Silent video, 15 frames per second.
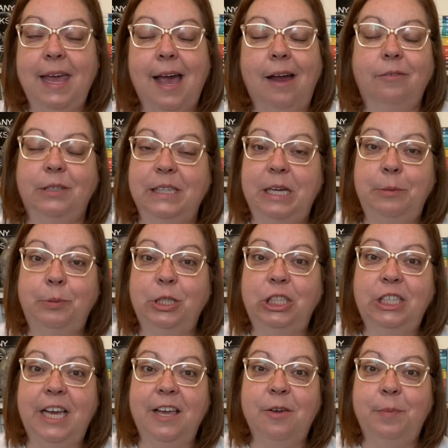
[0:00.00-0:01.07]
I really
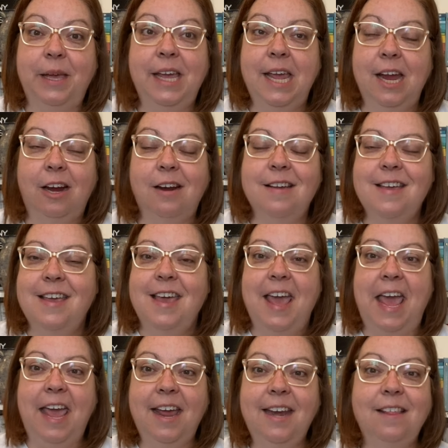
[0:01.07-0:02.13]
appreciate you being here
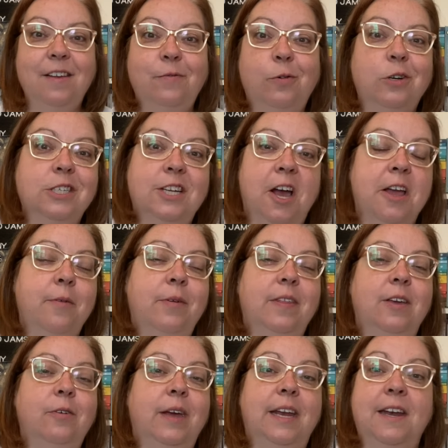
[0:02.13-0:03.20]
and I look forward to talking with
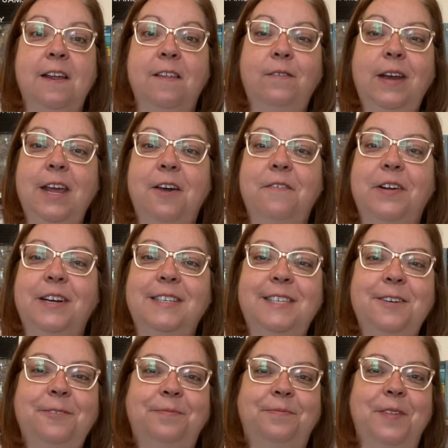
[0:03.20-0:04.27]
you in another video very
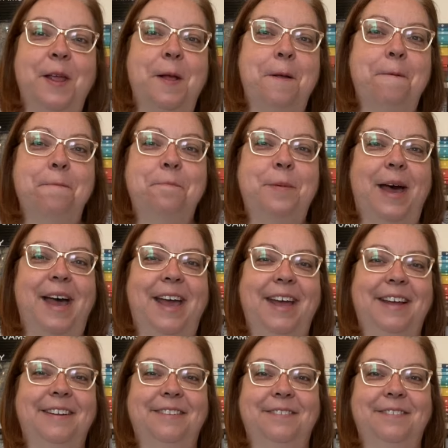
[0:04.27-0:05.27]
soon. Bye.